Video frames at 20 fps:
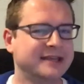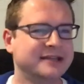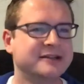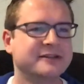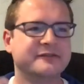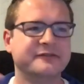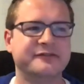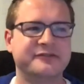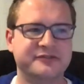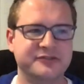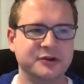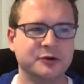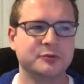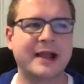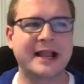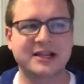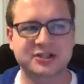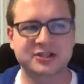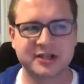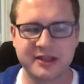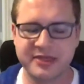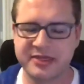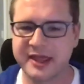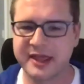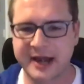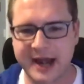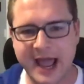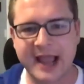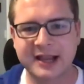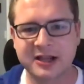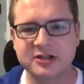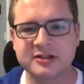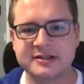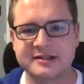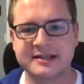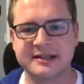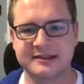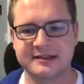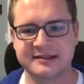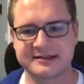of direction that I could
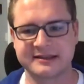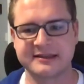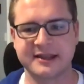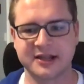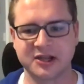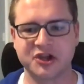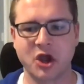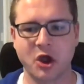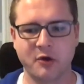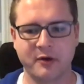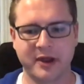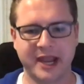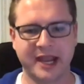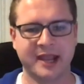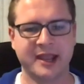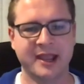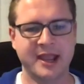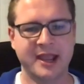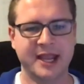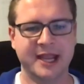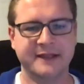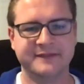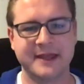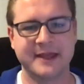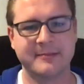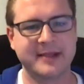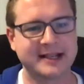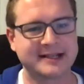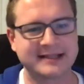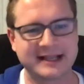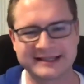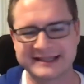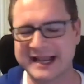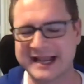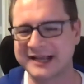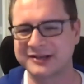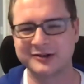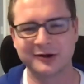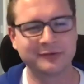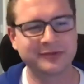see this thing going, if that makes sense. I
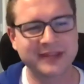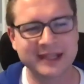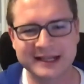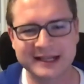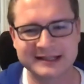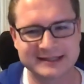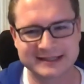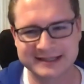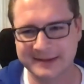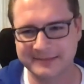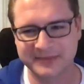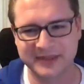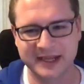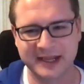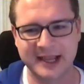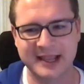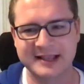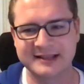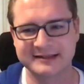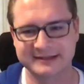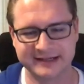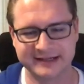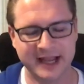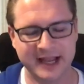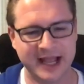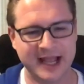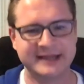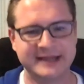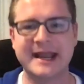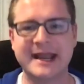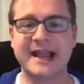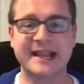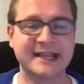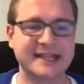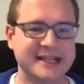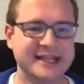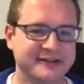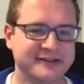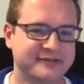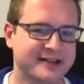don't think it's something as
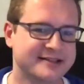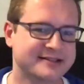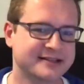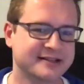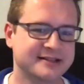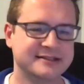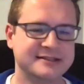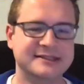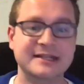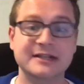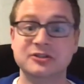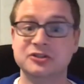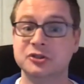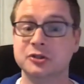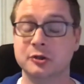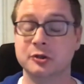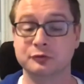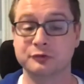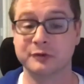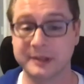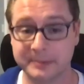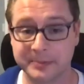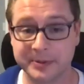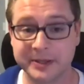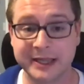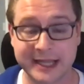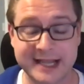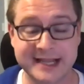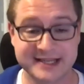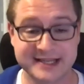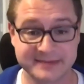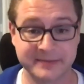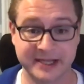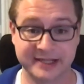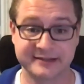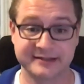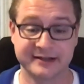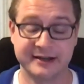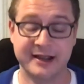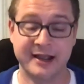naive as a digital
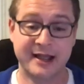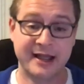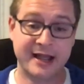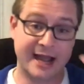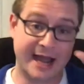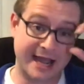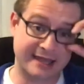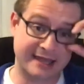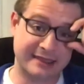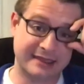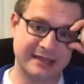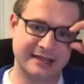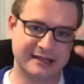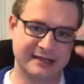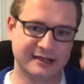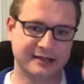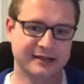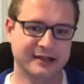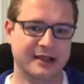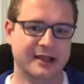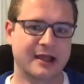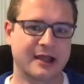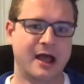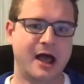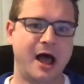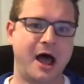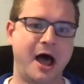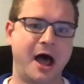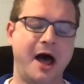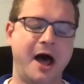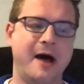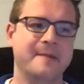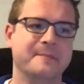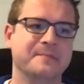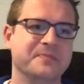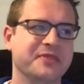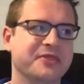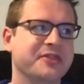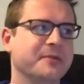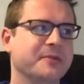replacement. I think
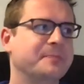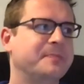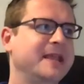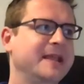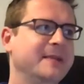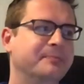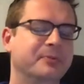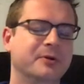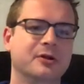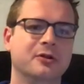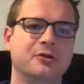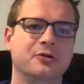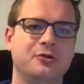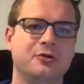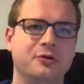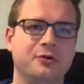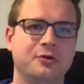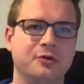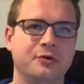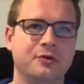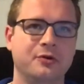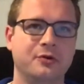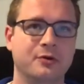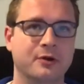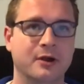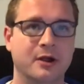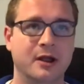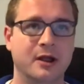the people who